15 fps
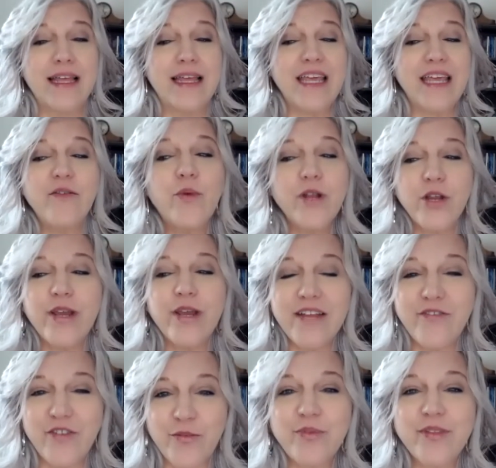even when you're
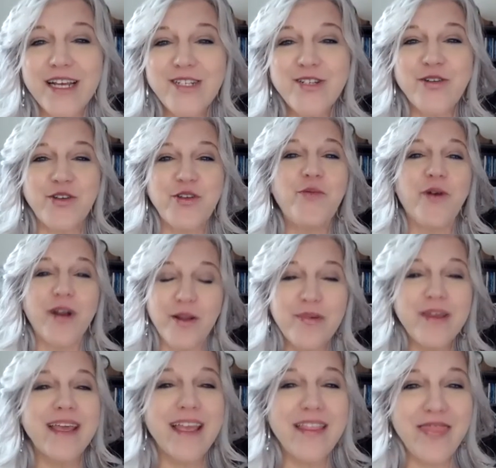eating for pleasure, you want to
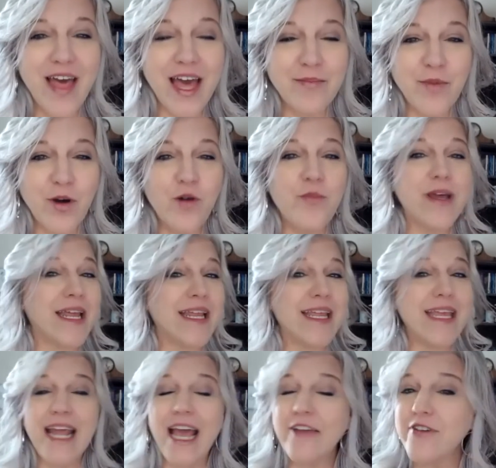be in that moment and
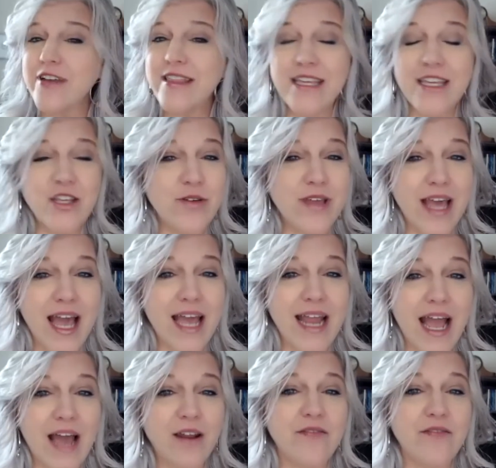get everything you can
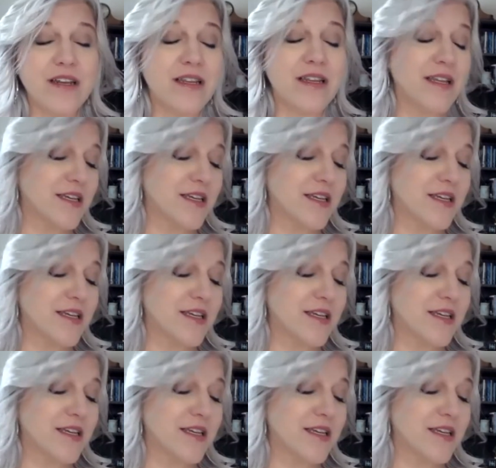out of it.